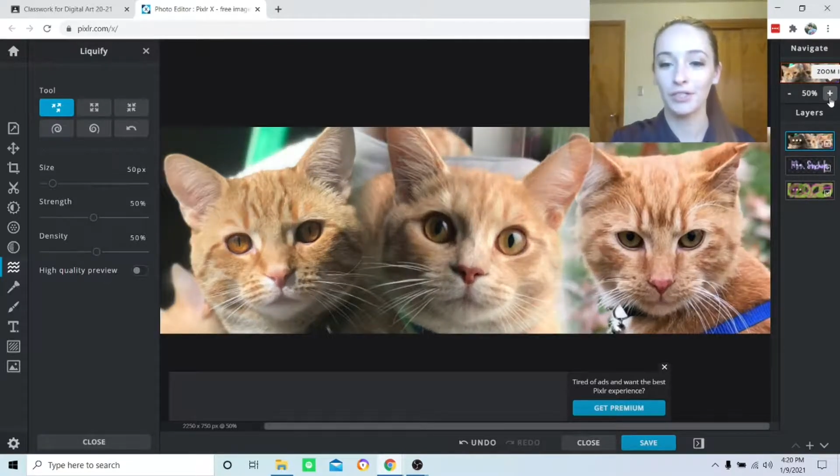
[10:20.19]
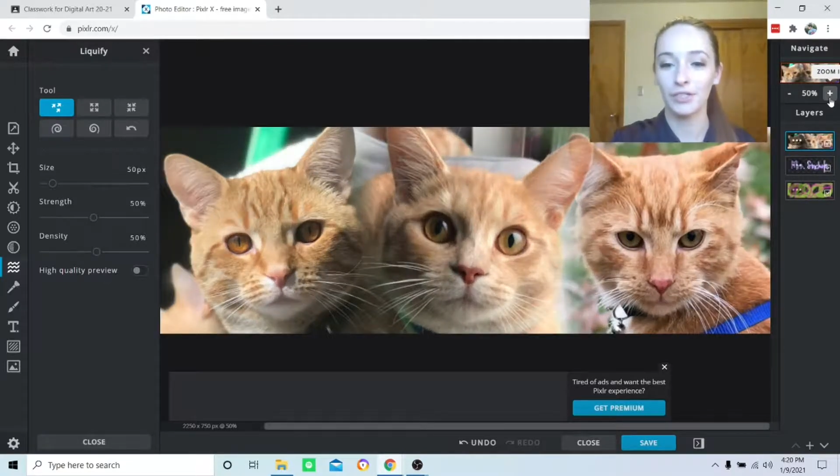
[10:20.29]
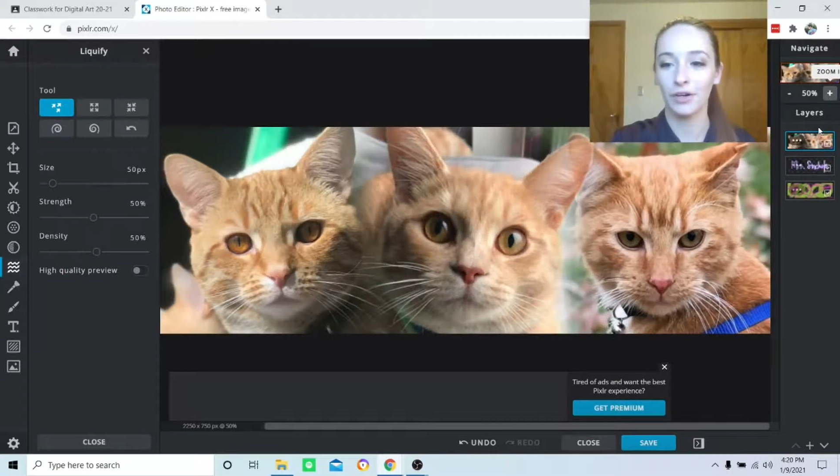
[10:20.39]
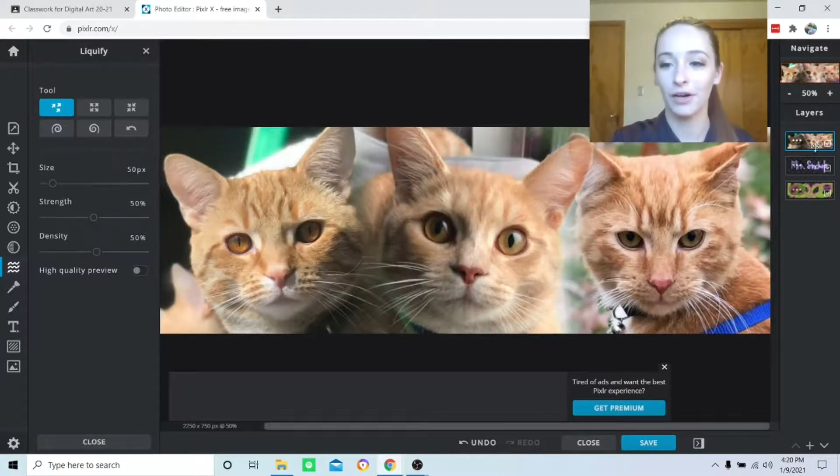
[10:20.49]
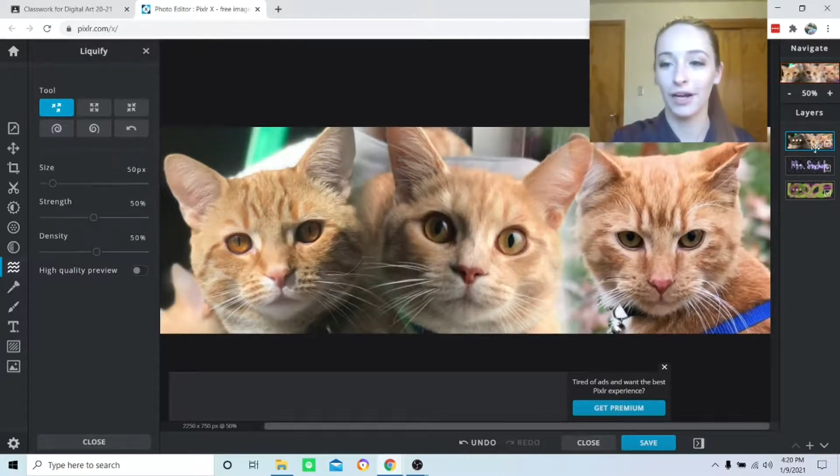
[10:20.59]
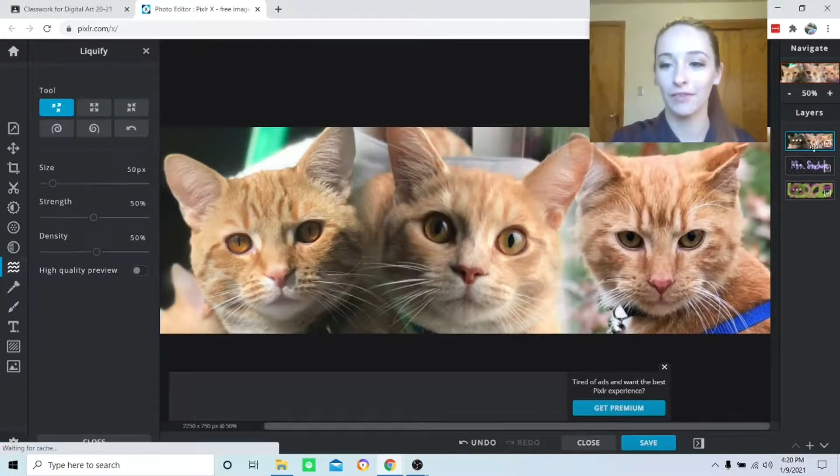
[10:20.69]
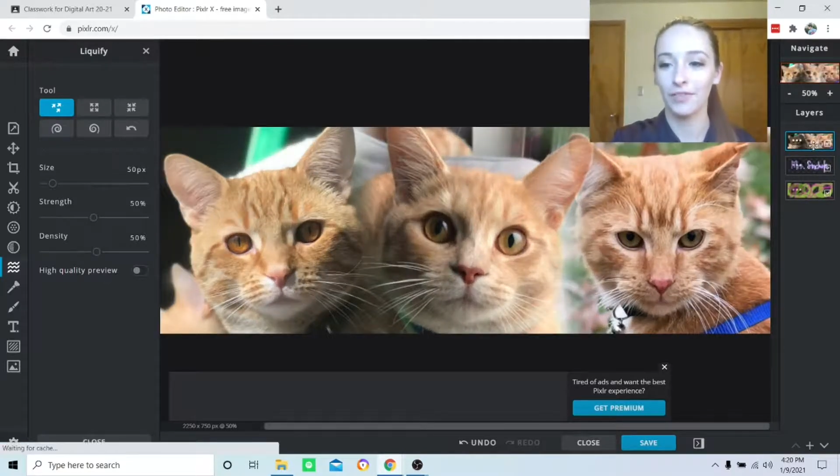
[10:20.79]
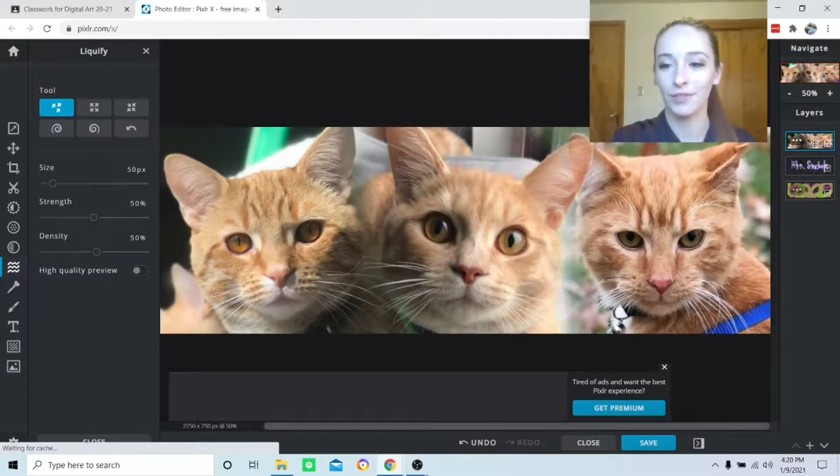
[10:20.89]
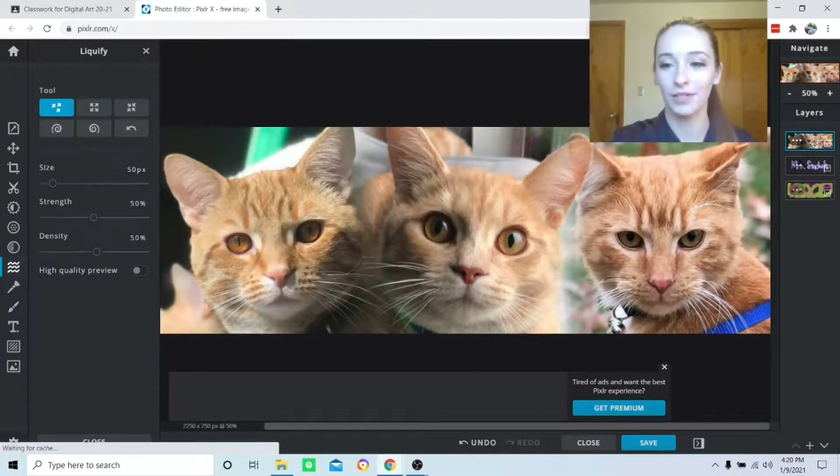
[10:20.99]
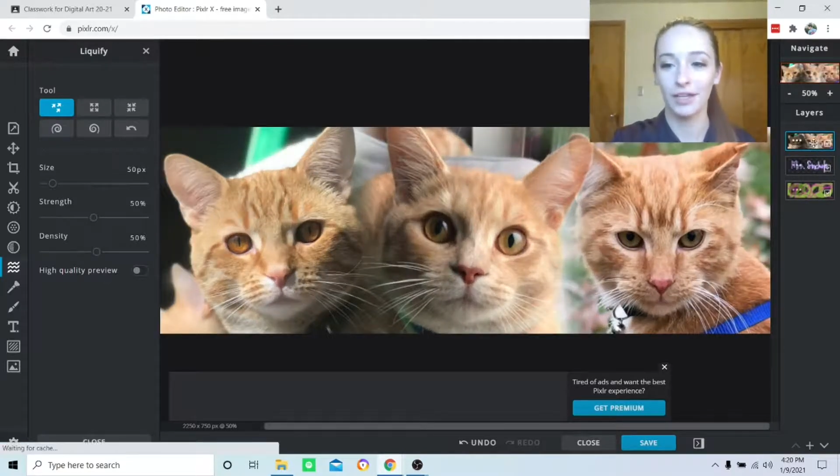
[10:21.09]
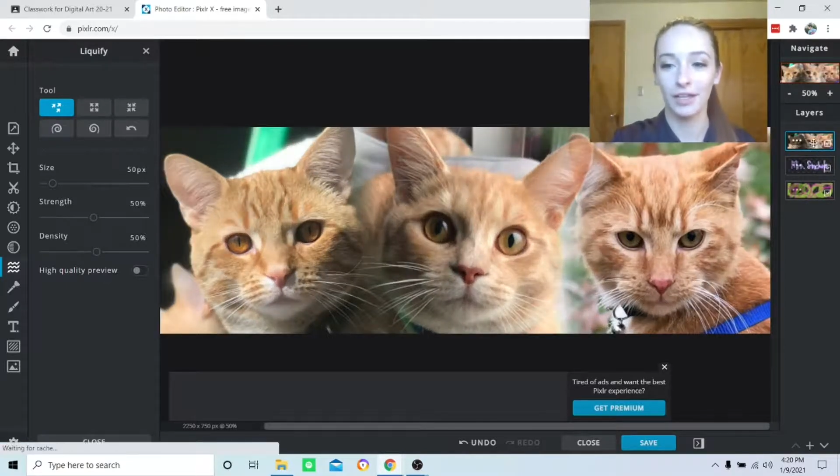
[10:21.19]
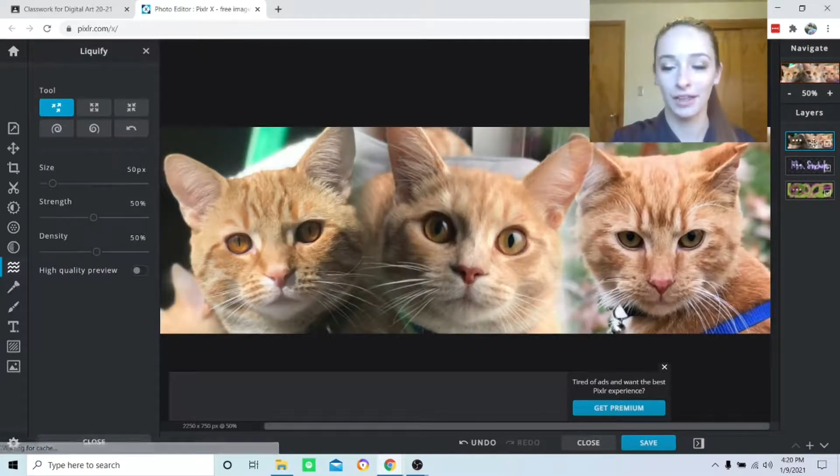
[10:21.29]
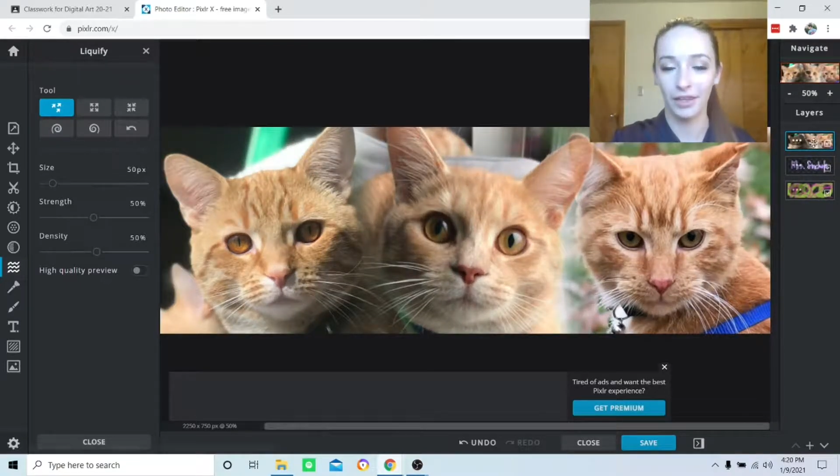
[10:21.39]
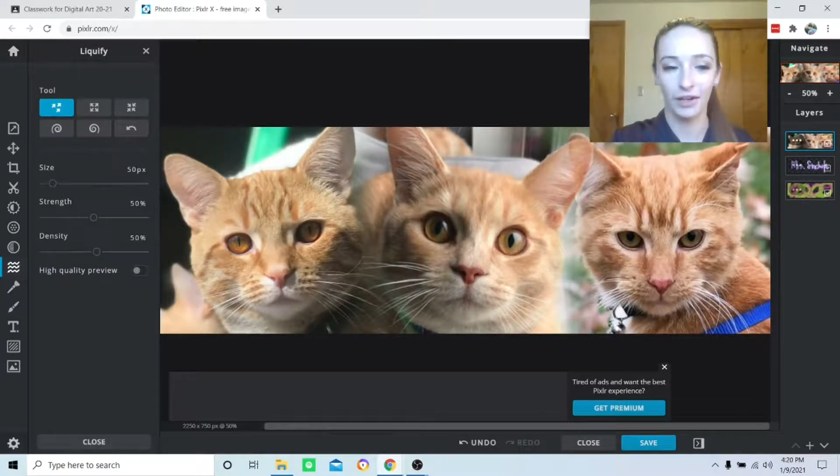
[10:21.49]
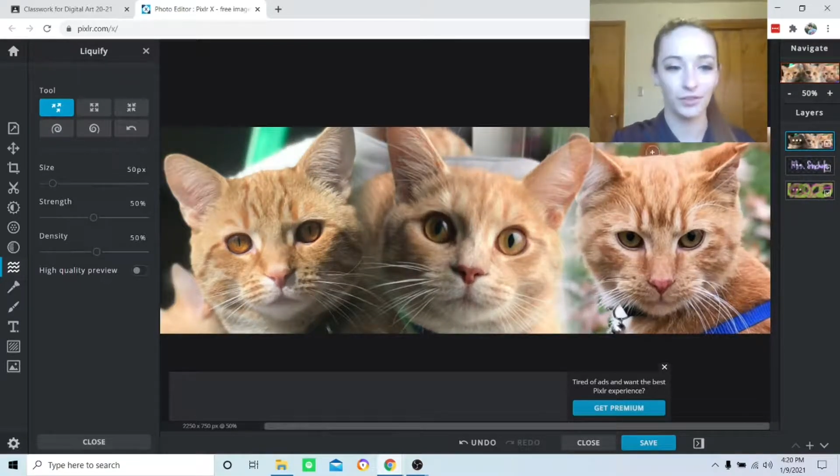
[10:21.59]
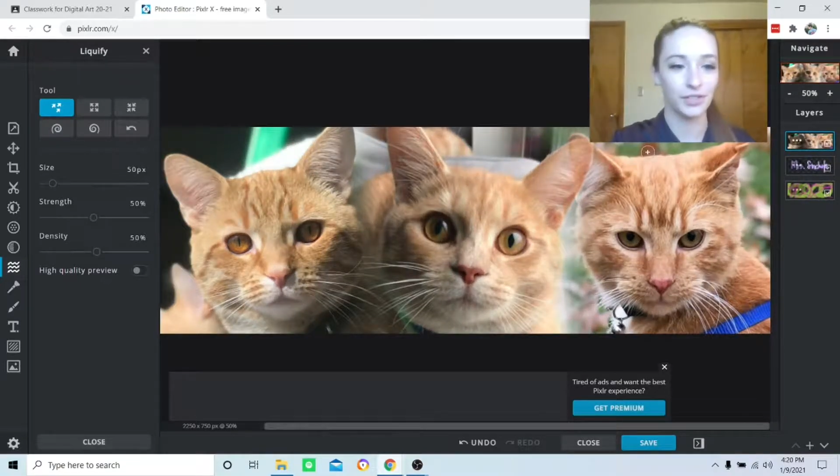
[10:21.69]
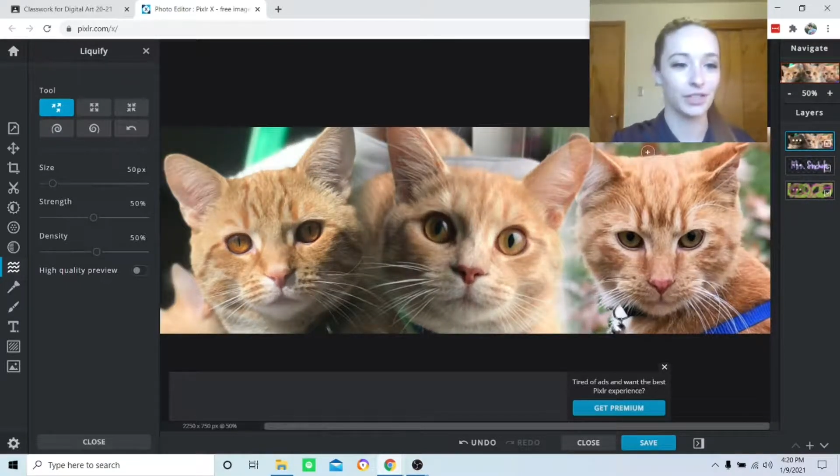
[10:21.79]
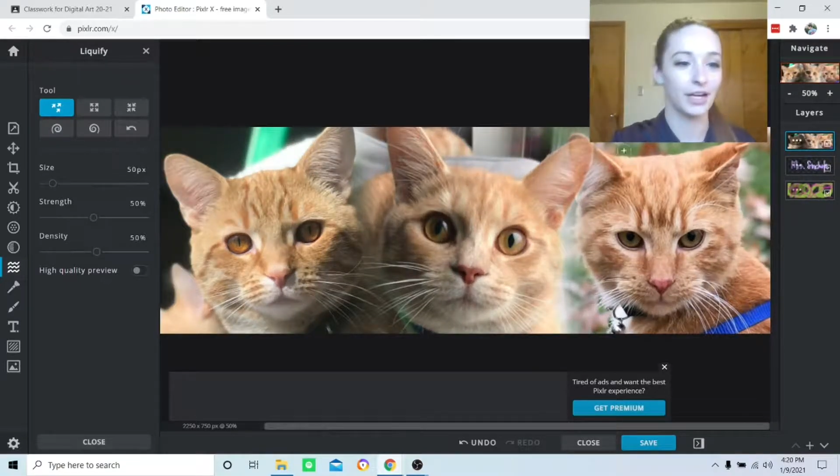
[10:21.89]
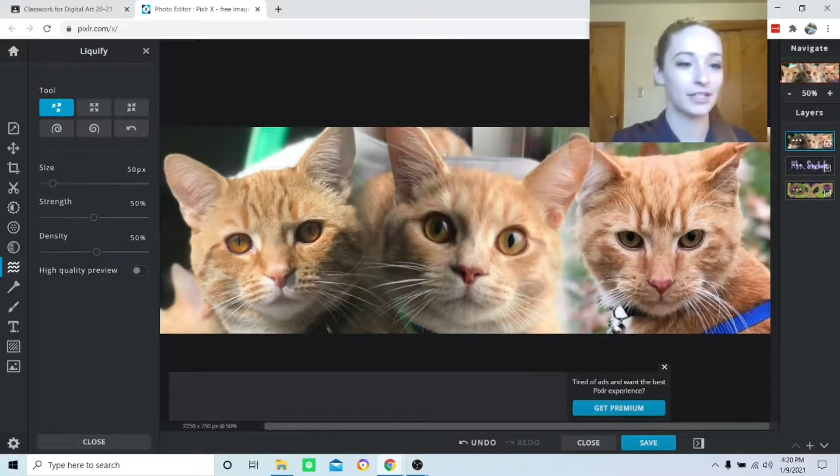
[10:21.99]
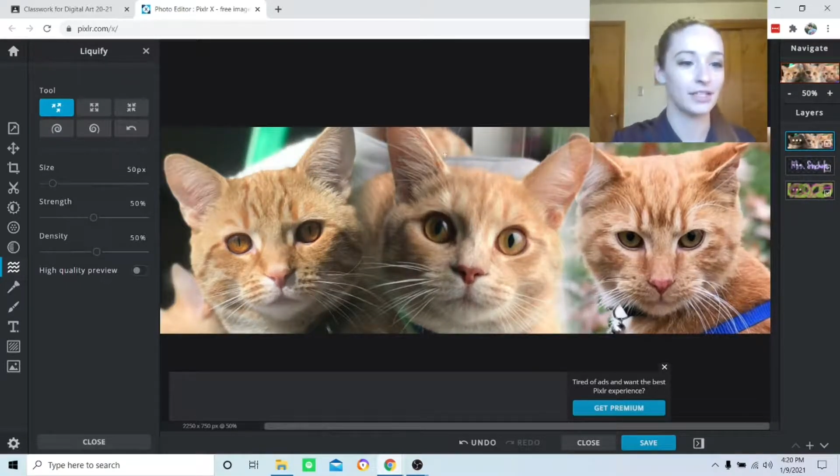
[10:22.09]
So I have this layer
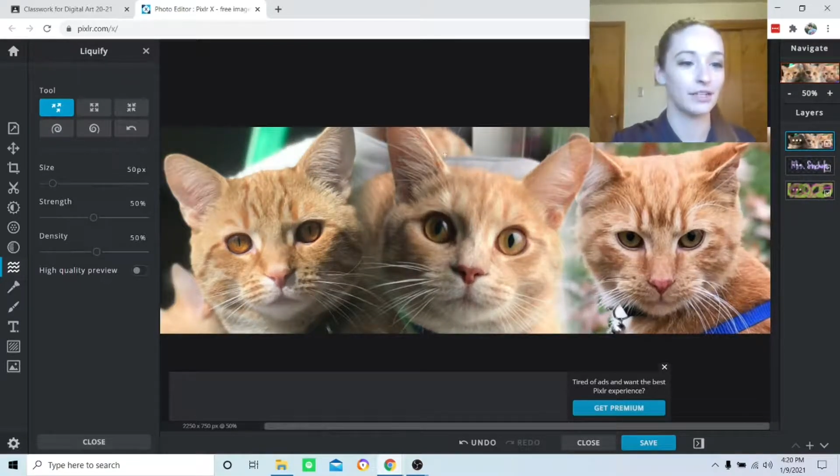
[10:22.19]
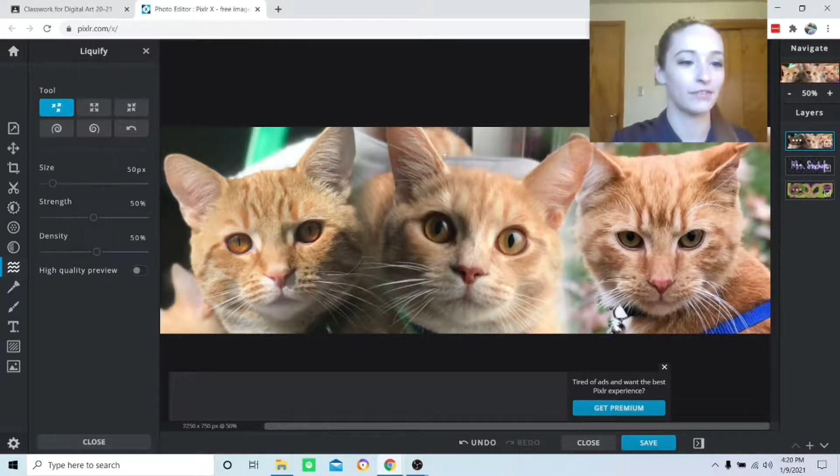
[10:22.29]
selected.